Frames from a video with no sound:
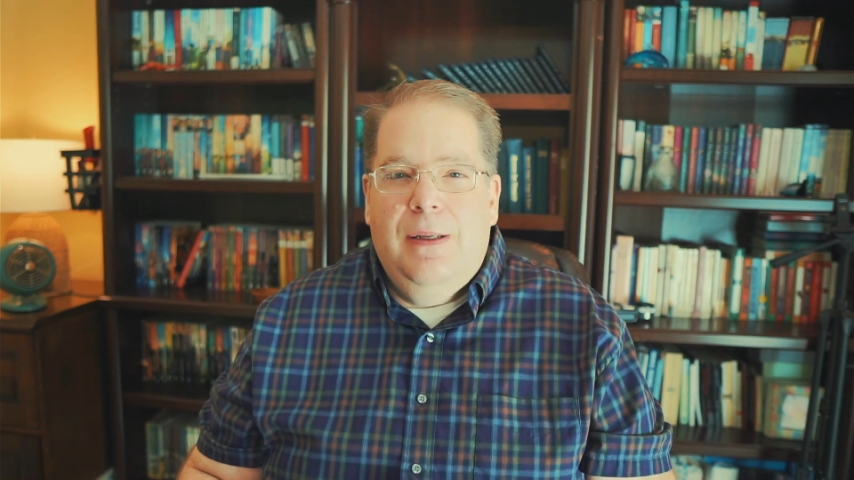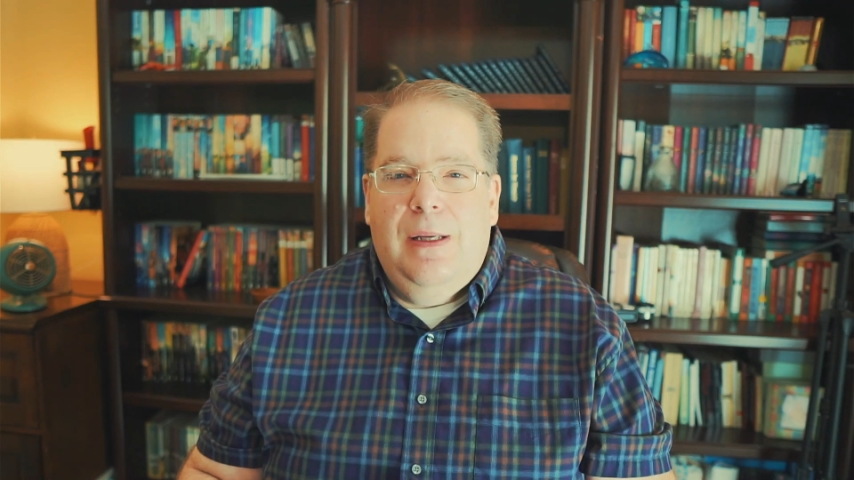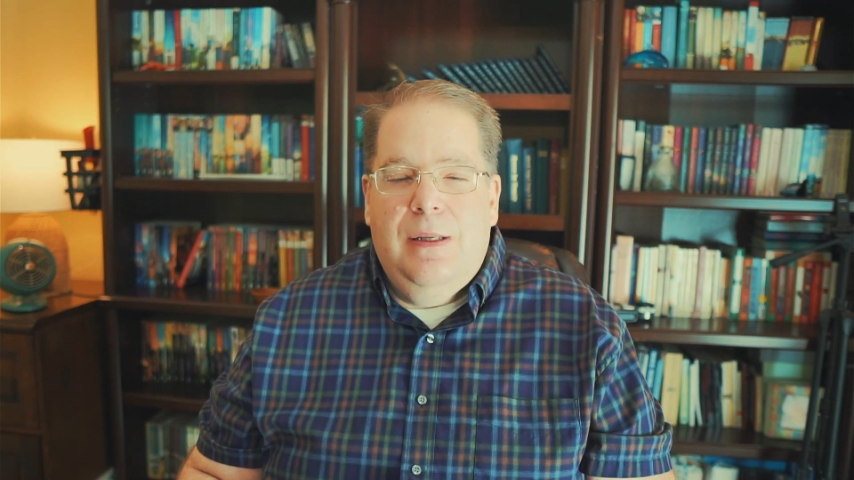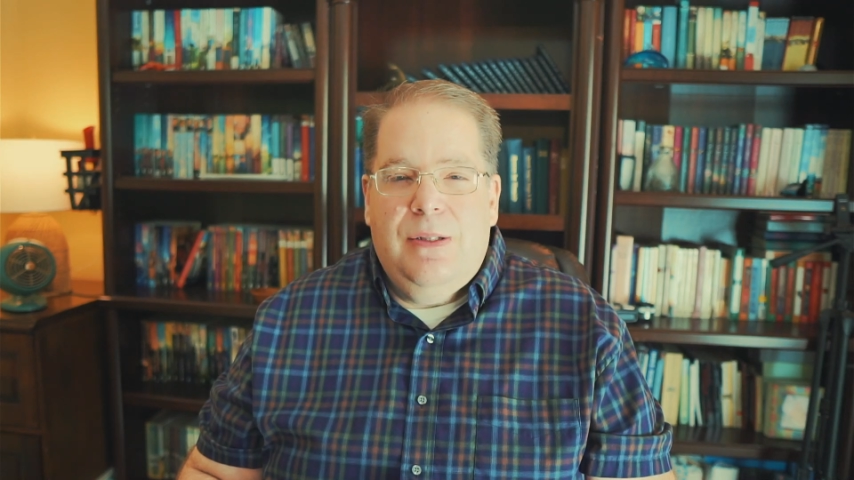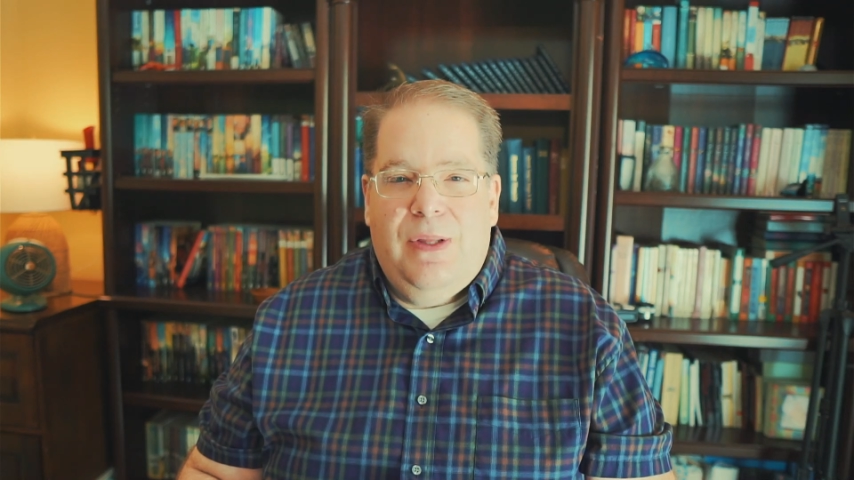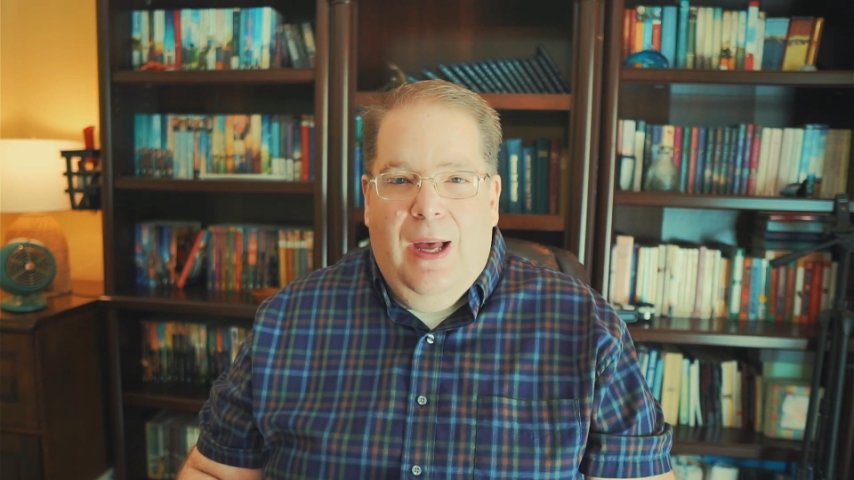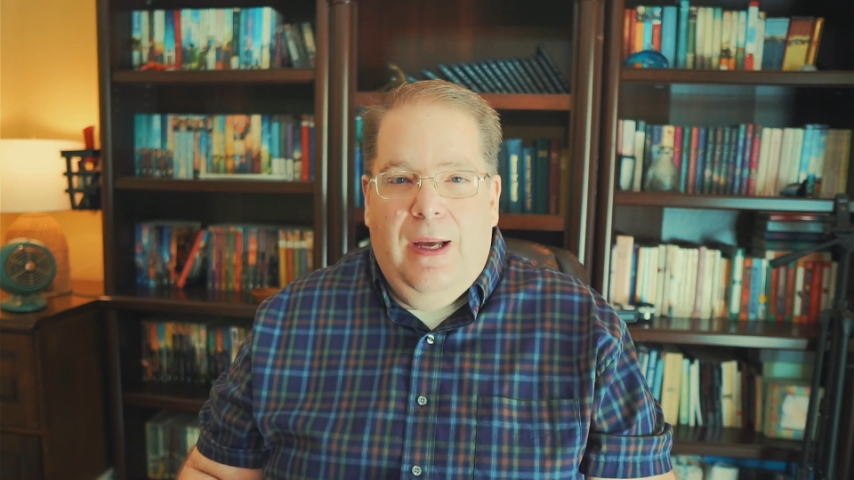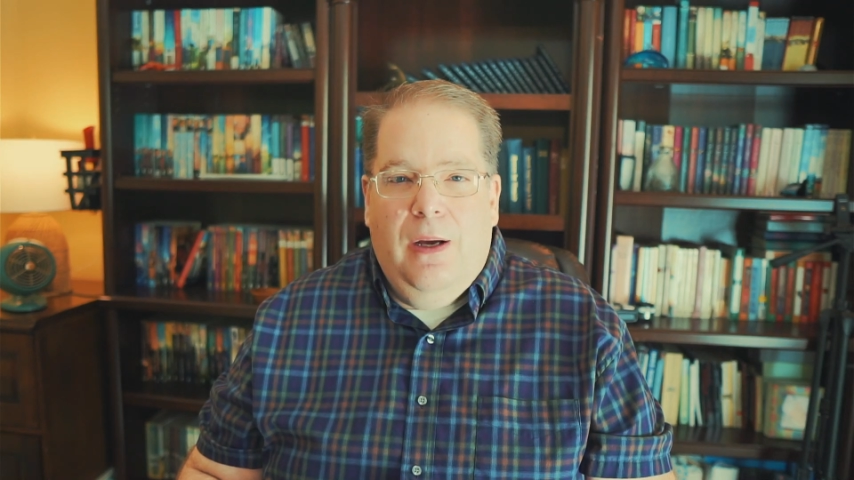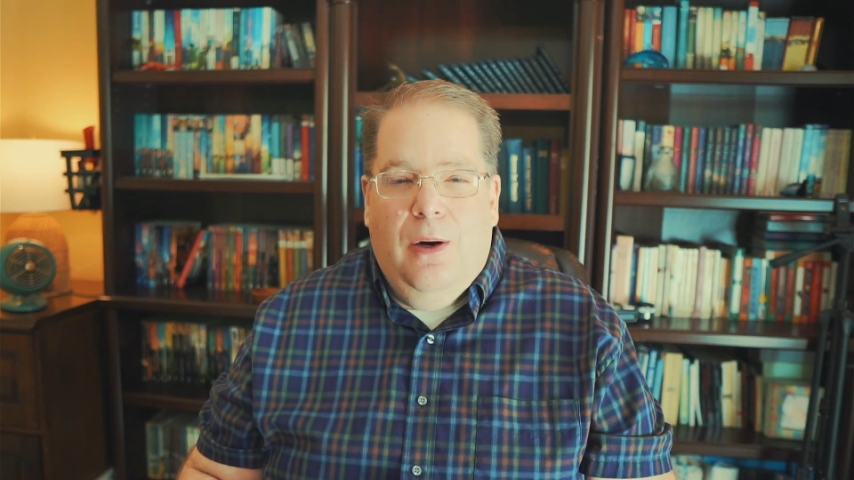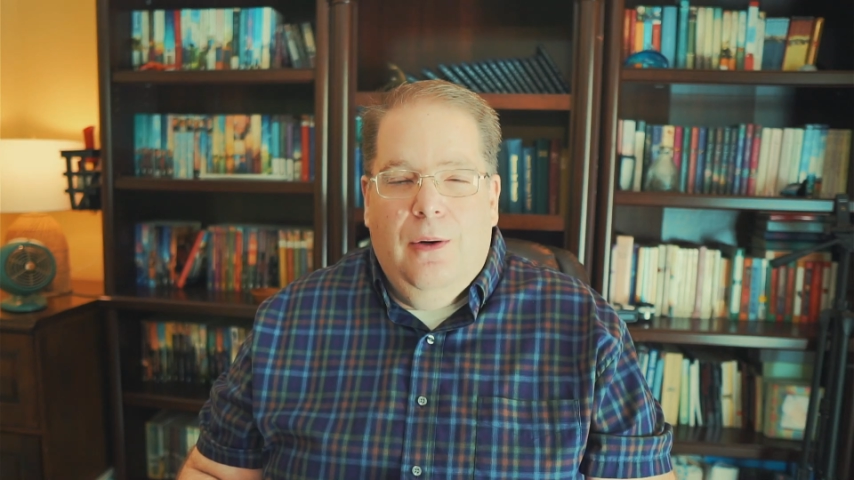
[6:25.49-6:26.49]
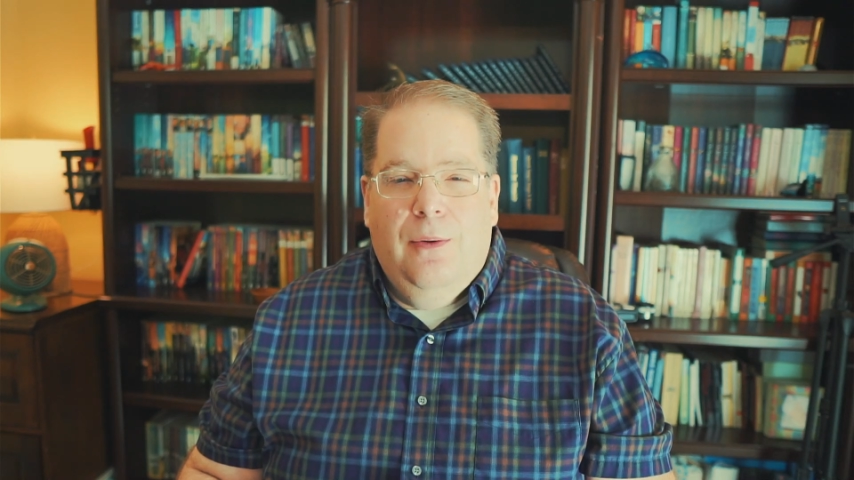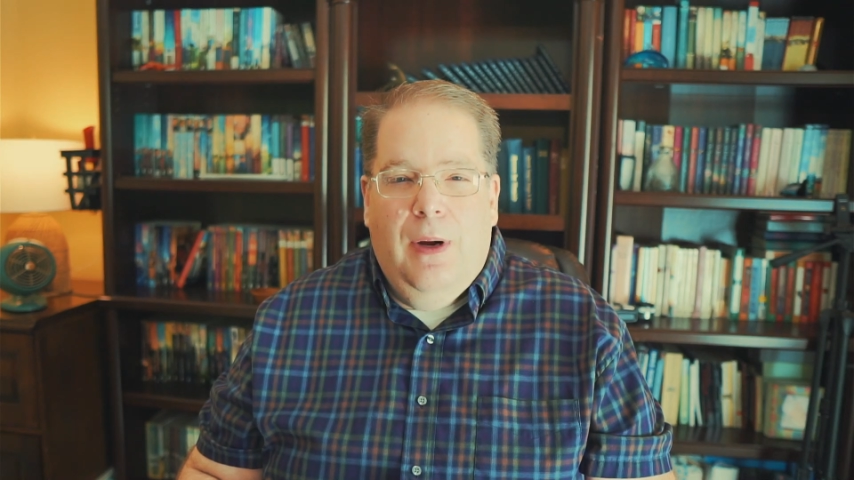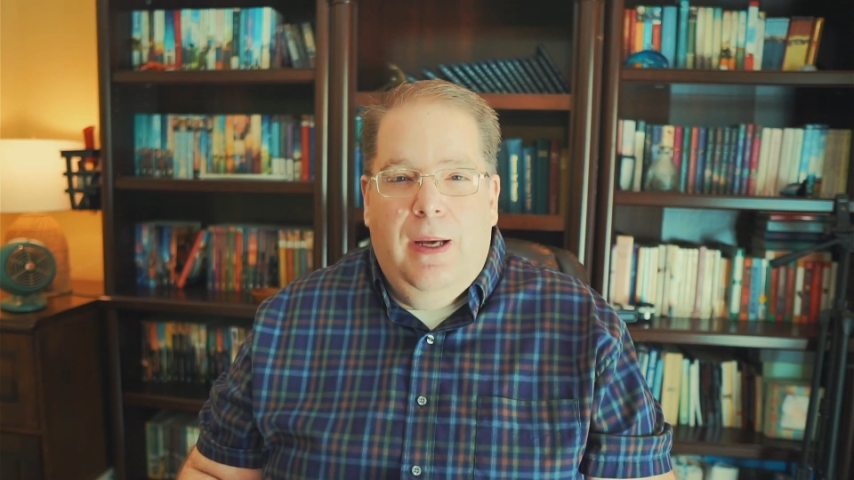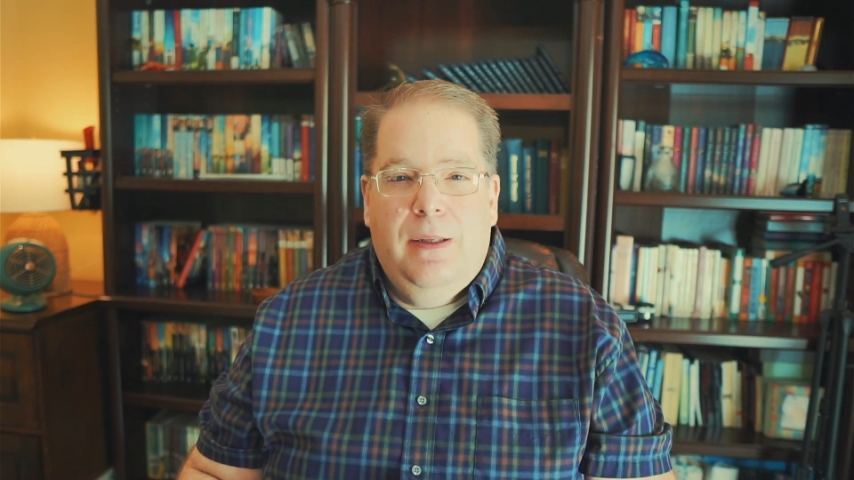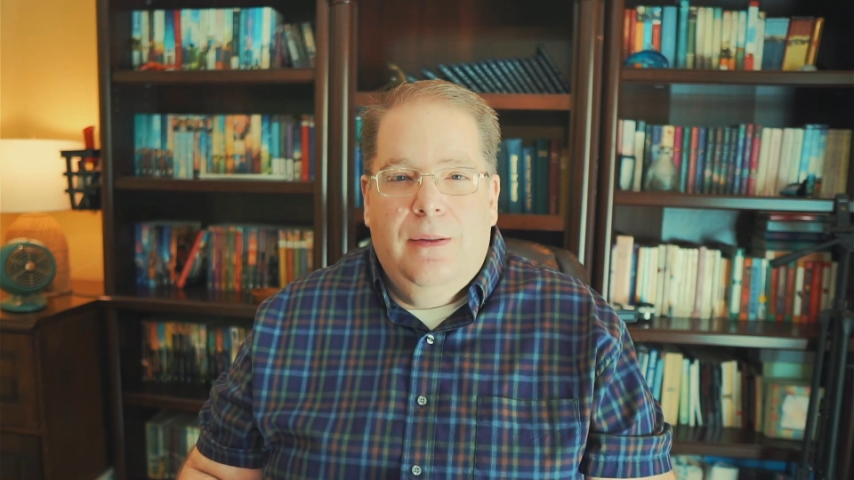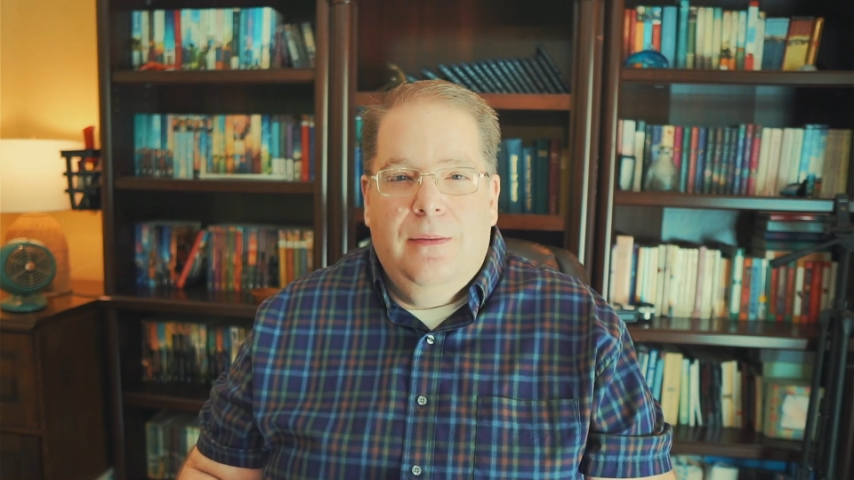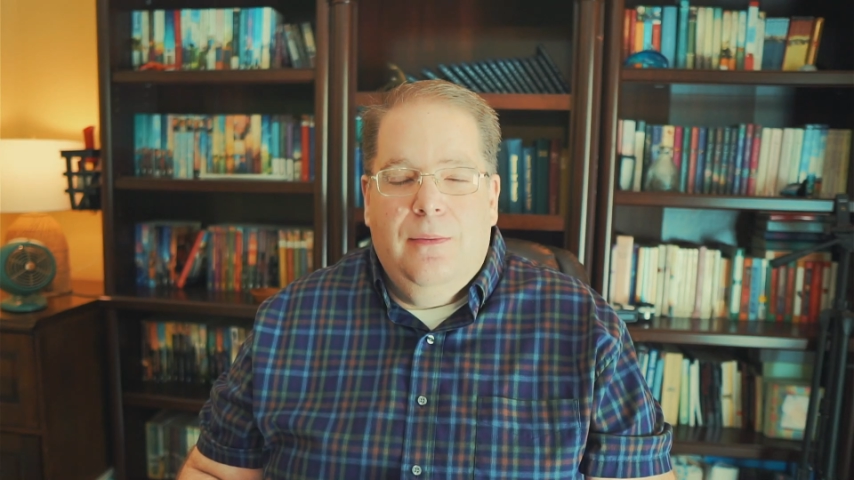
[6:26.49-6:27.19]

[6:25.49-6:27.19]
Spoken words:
Is thy heart right